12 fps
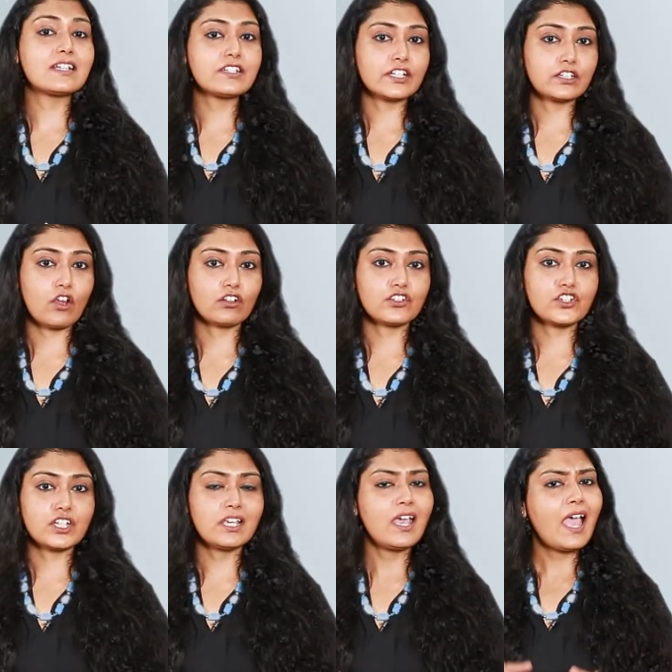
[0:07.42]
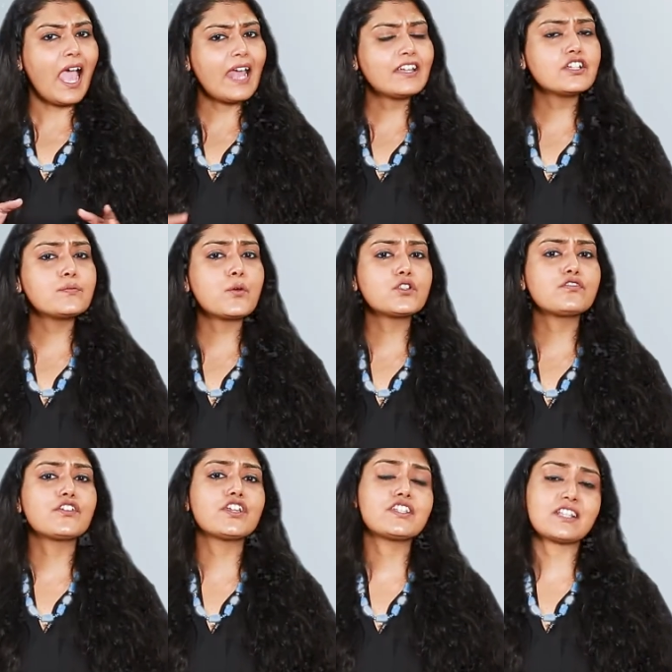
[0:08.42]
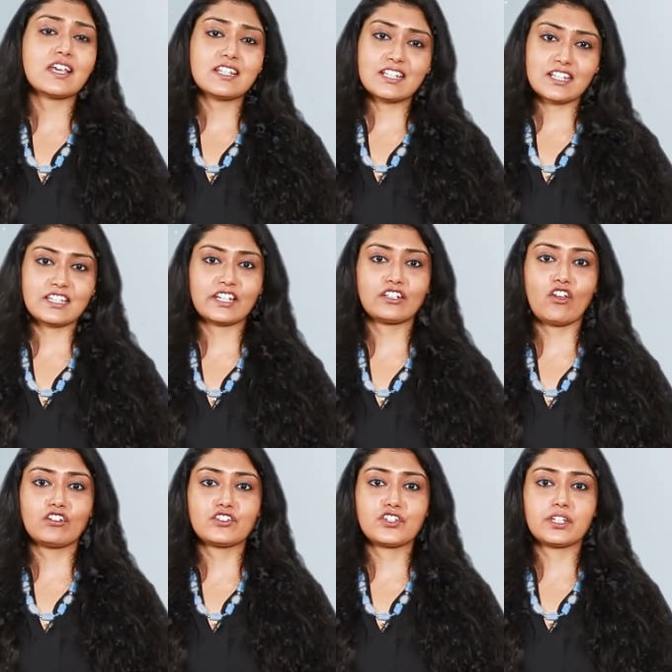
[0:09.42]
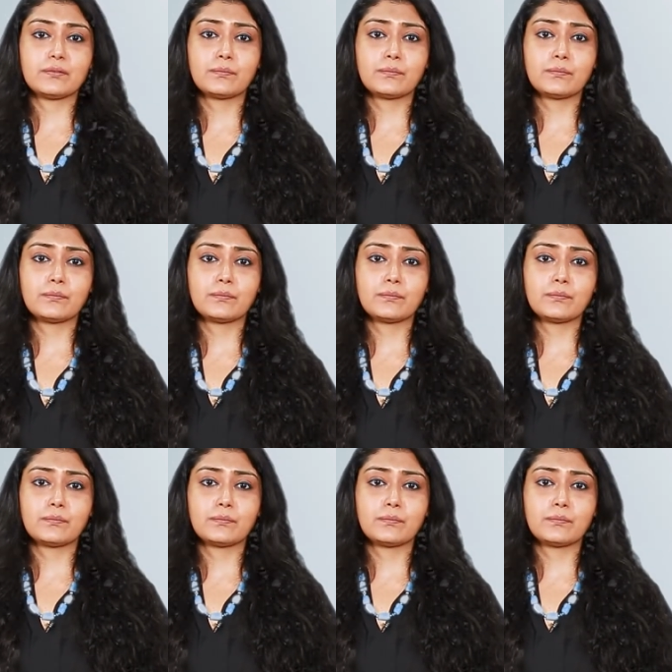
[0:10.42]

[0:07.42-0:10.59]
and Technology and Atmospheric Sciences Technology.